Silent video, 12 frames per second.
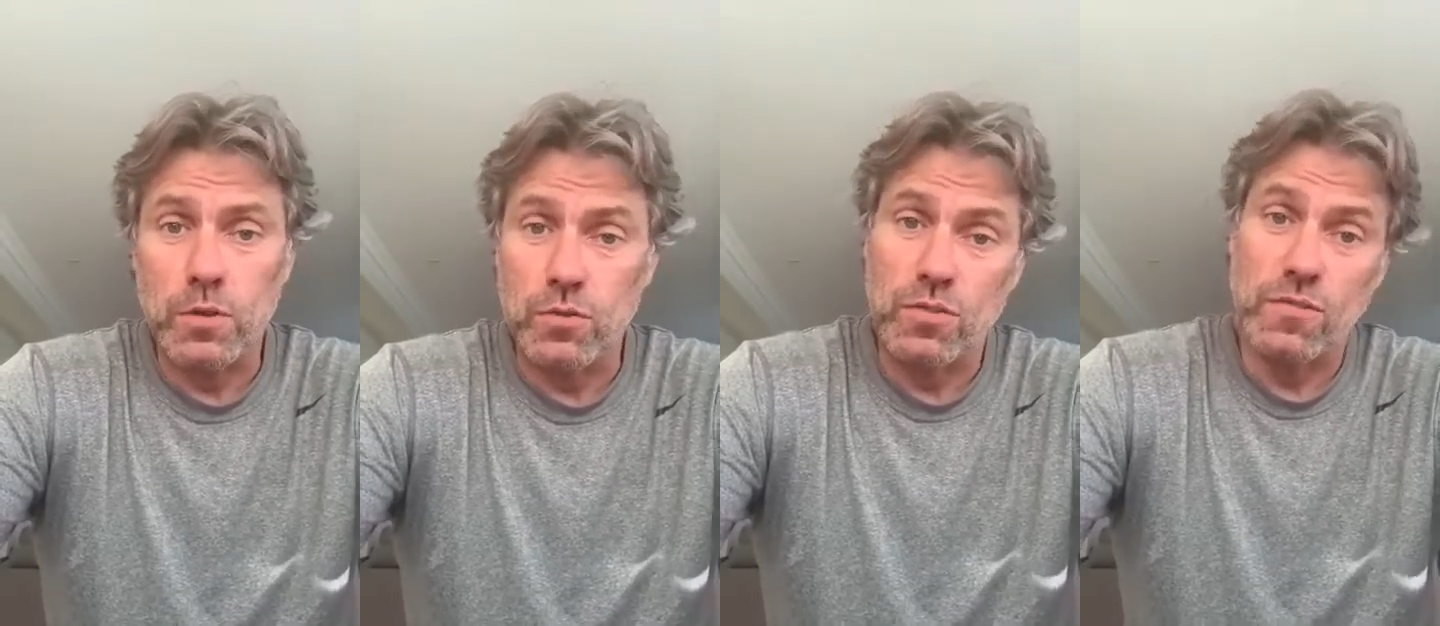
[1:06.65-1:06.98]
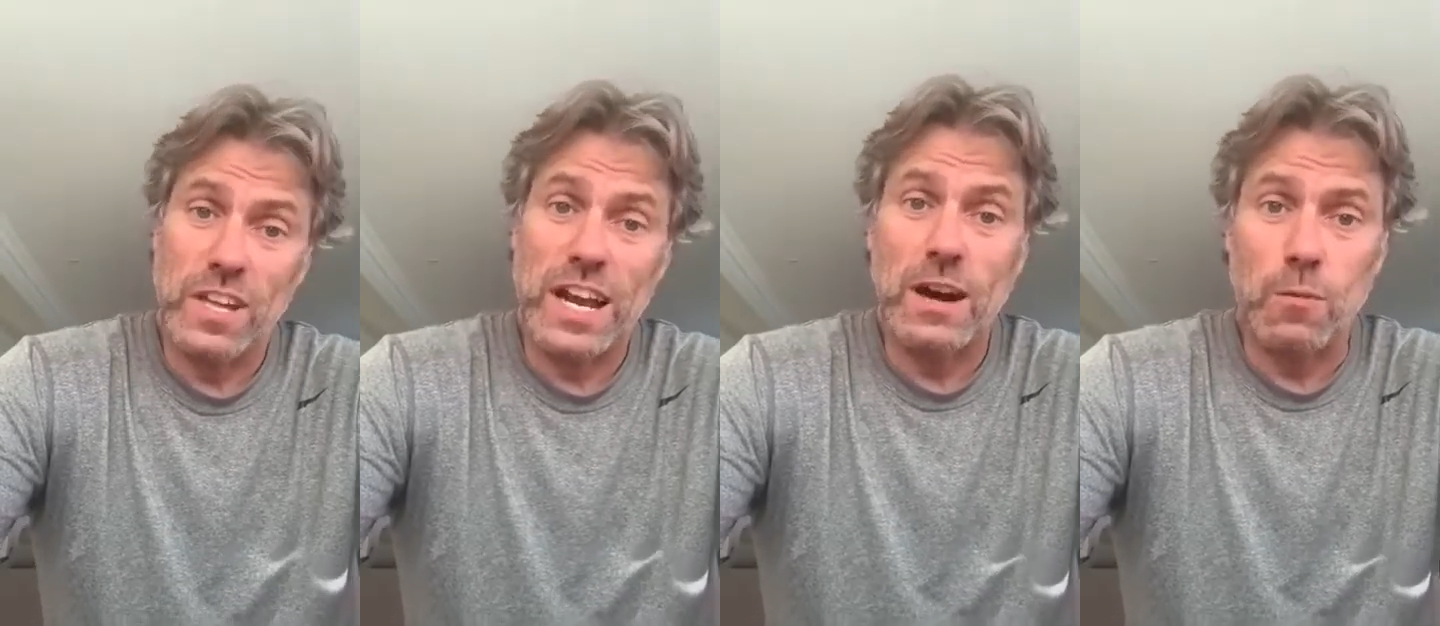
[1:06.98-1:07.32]
because if
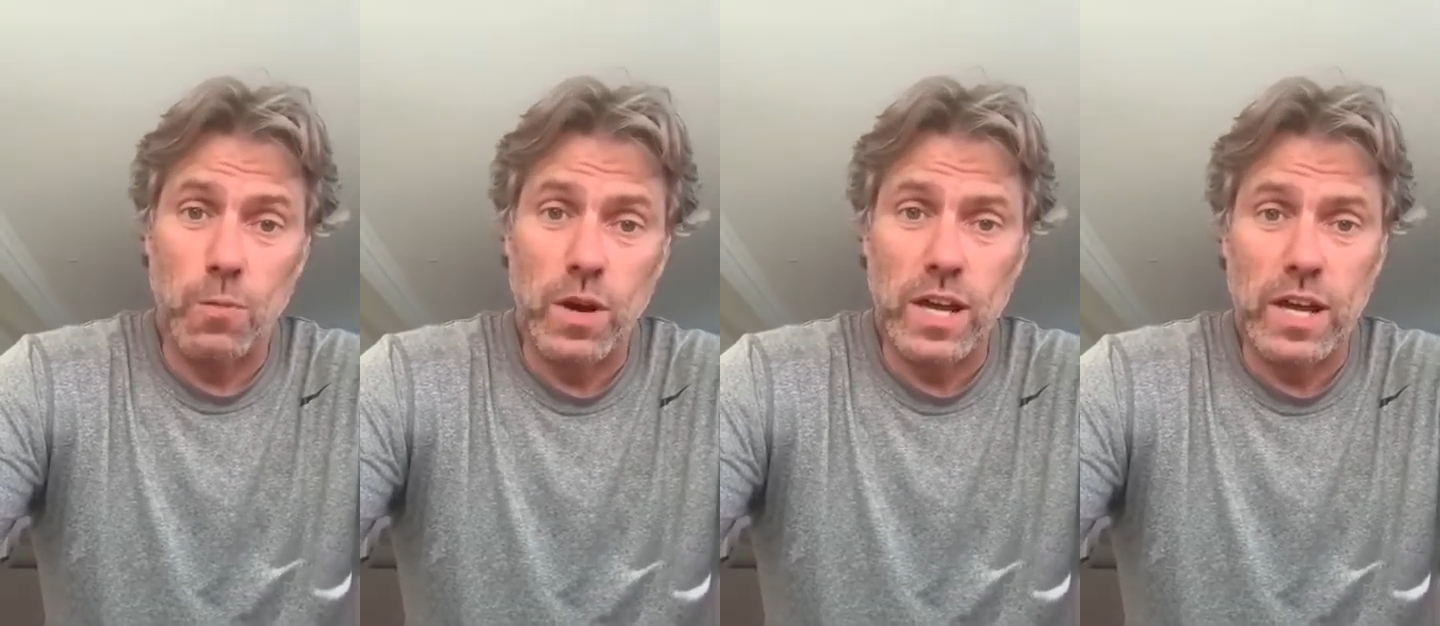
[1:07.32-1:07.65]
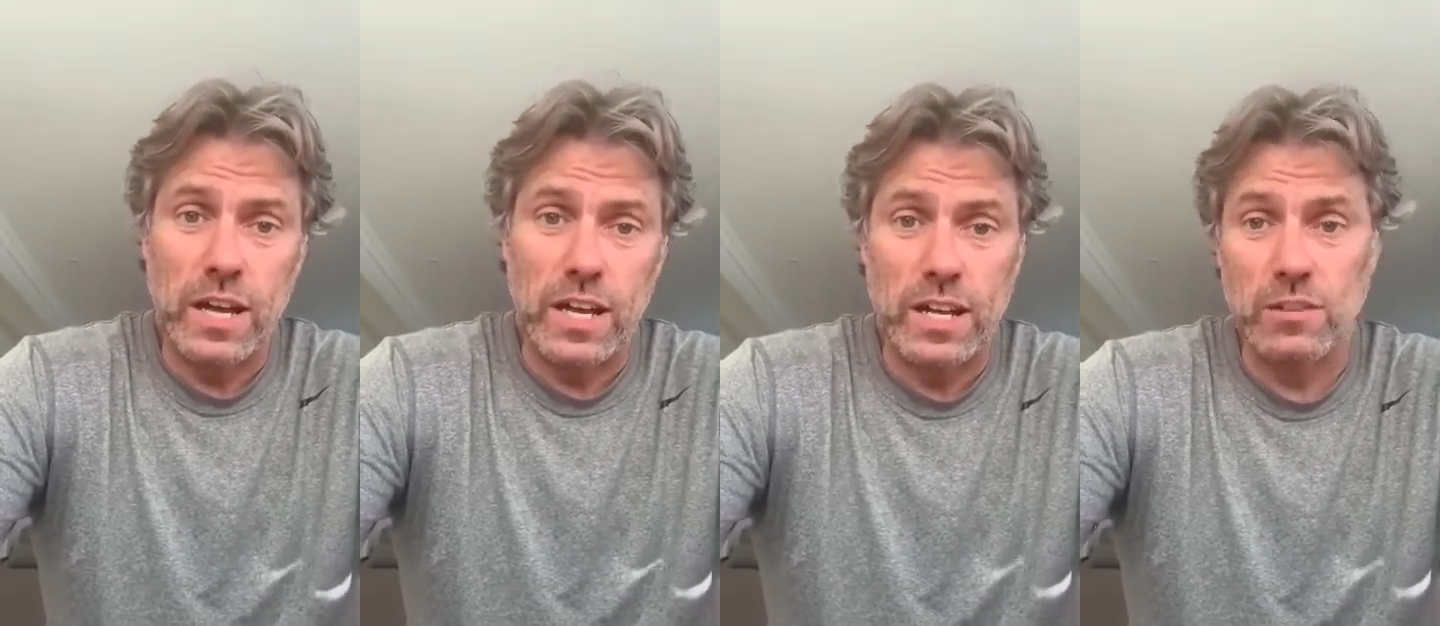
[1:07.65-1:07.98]
you're at
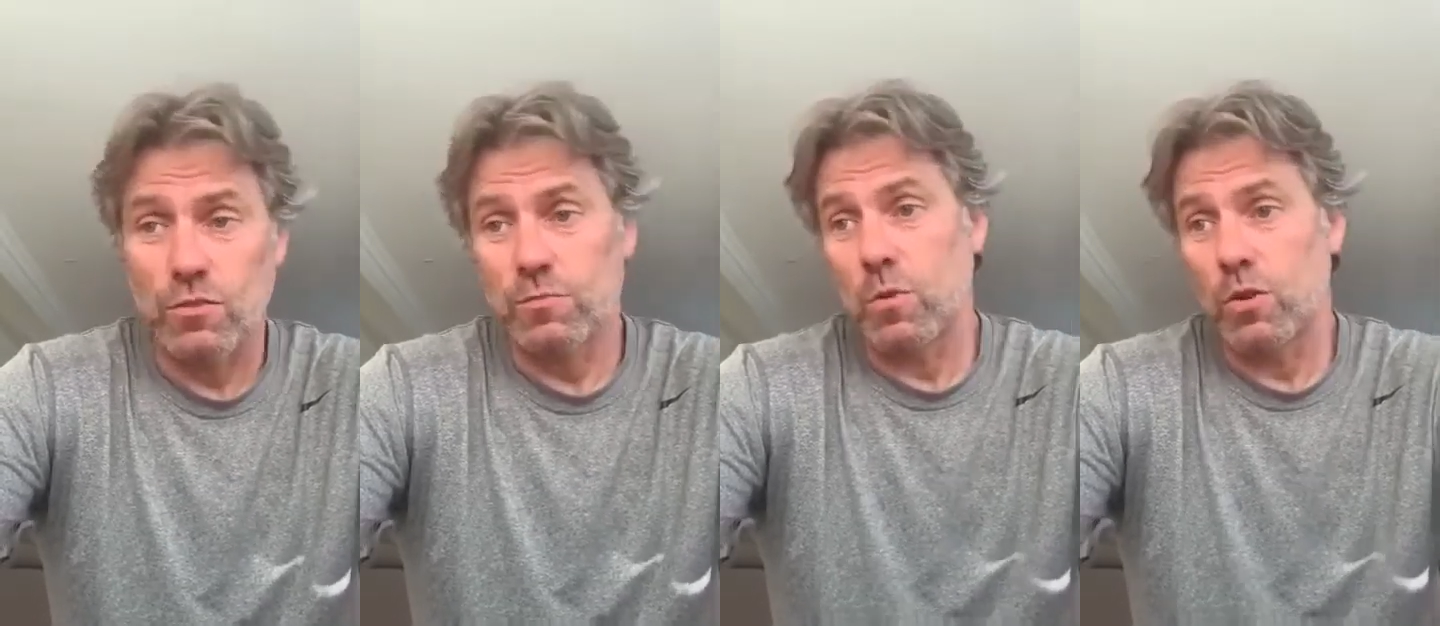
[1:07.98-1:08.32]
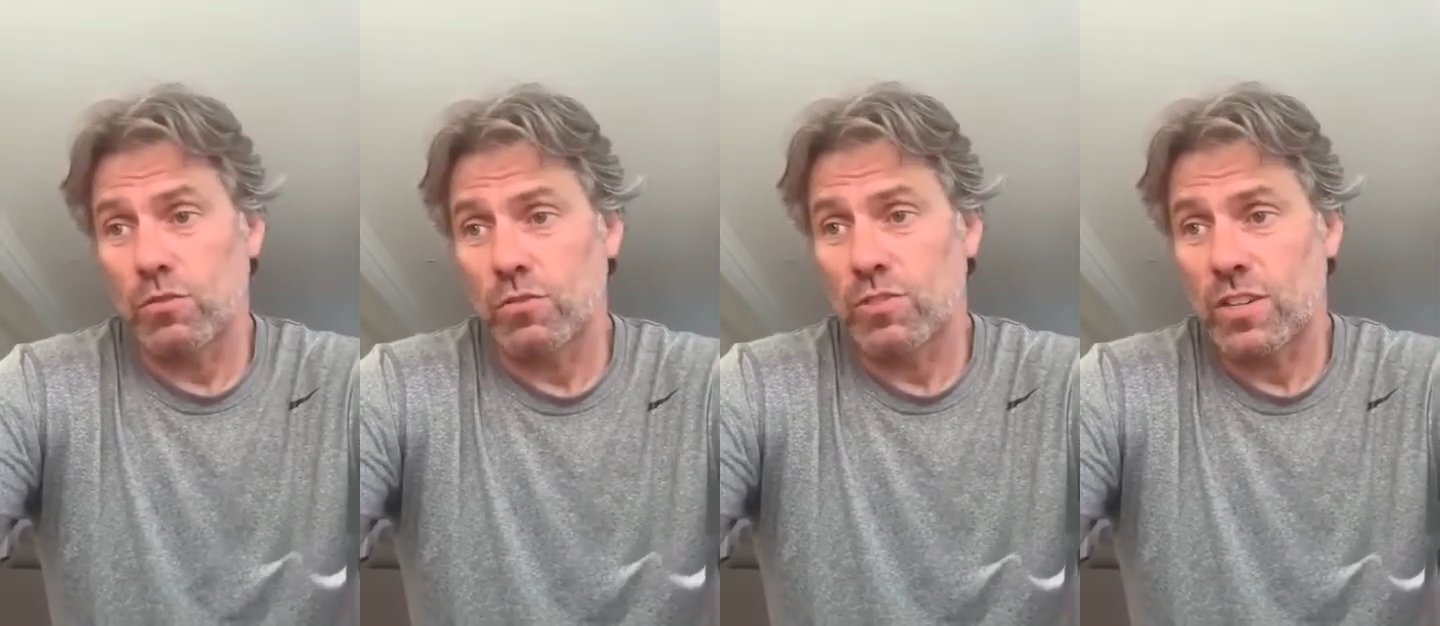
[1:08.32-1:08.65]
work and there's
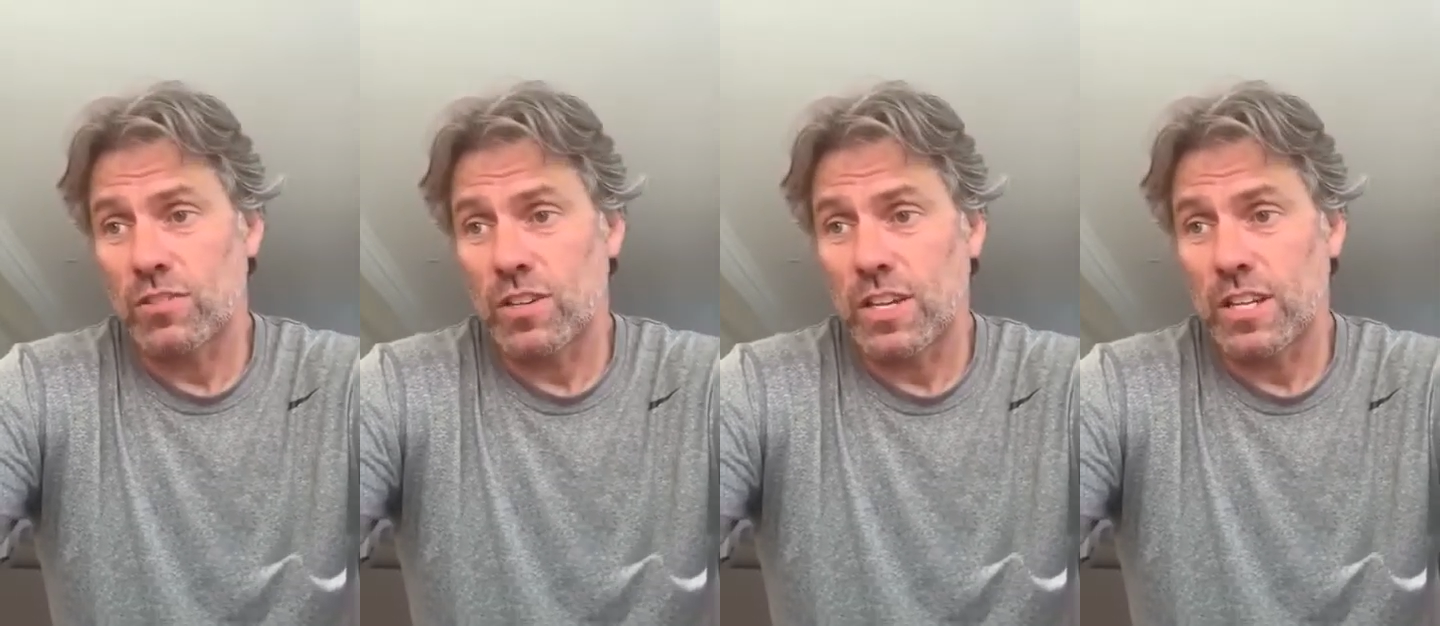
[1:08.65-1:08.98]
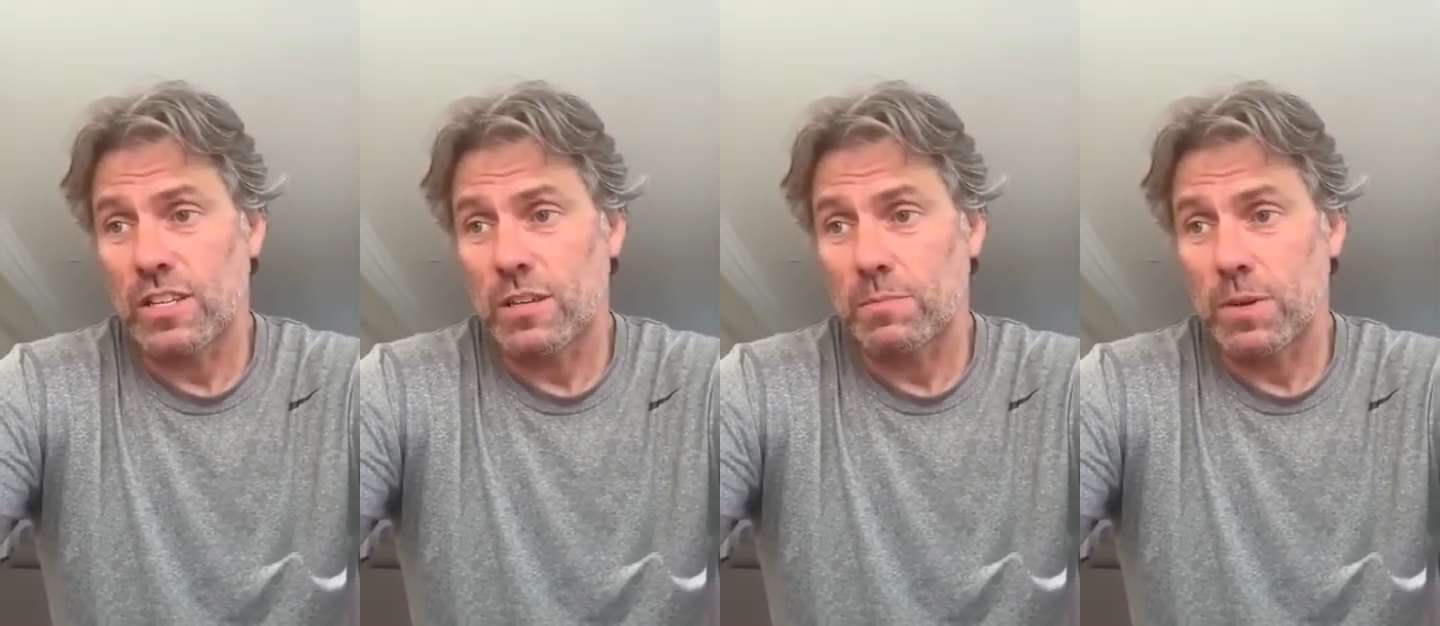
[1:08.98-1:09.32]
more than 6 of you
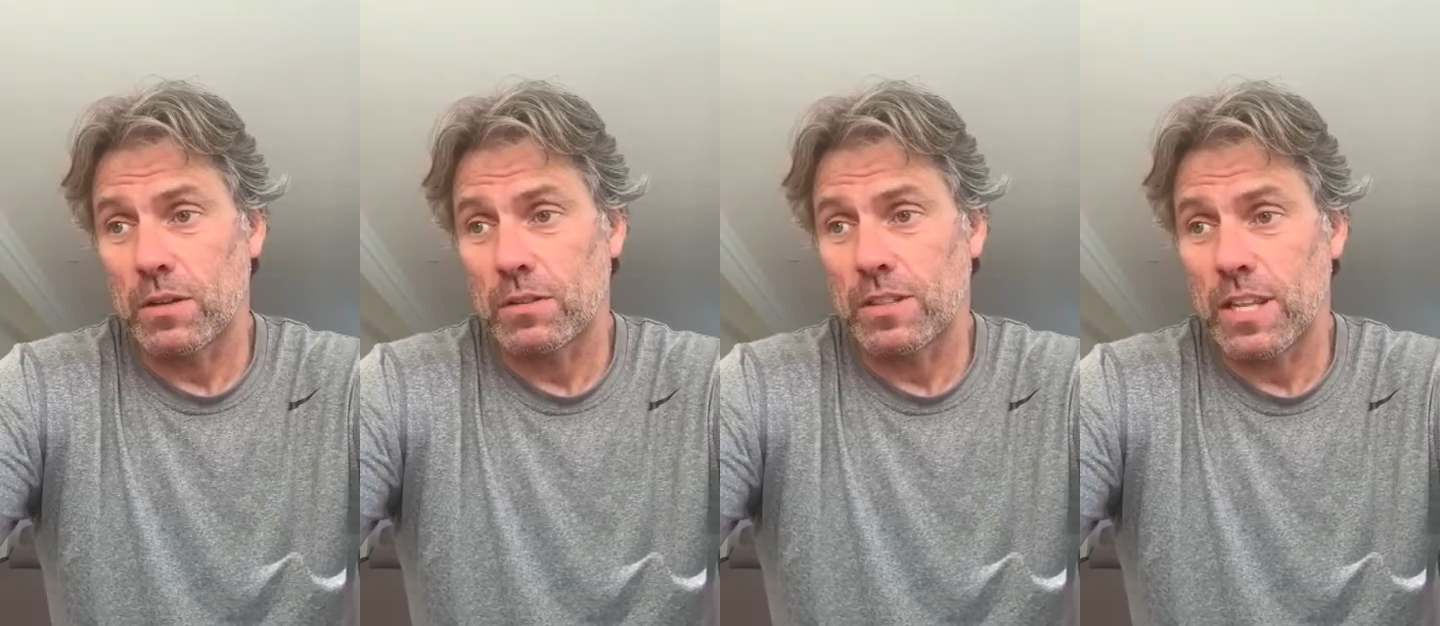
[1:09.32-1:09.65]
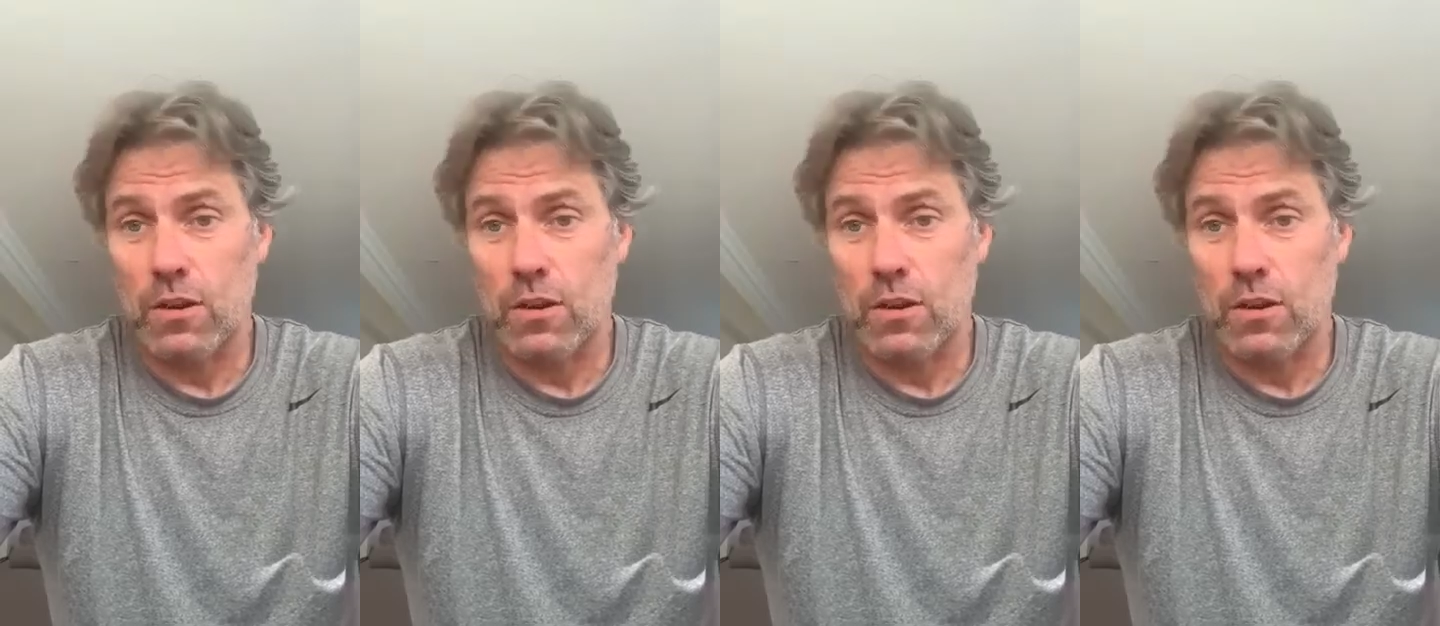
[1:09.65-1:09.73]
in the building,